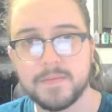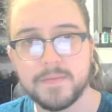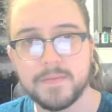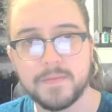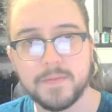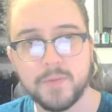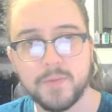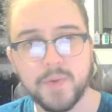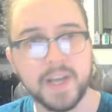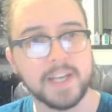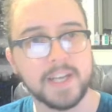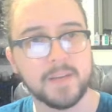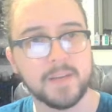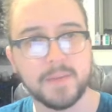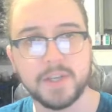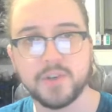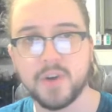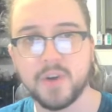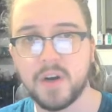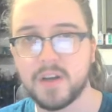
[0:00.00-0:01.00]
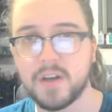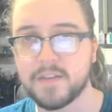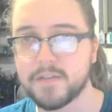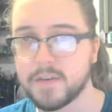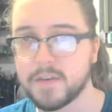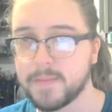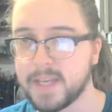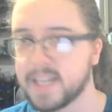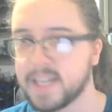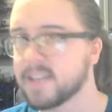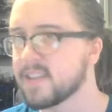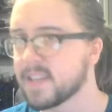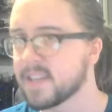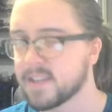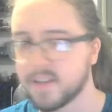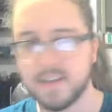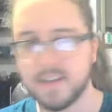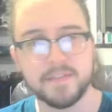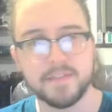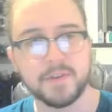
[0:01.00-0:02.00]
randomly drawn from anything.
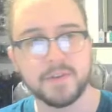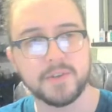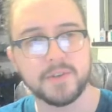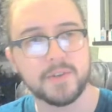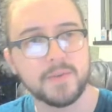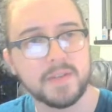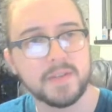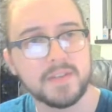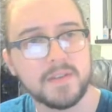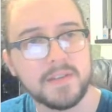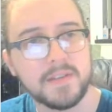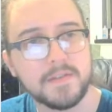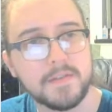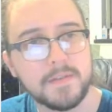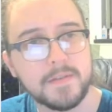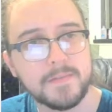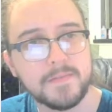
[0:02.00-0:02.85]
They're not filtered whatsoever.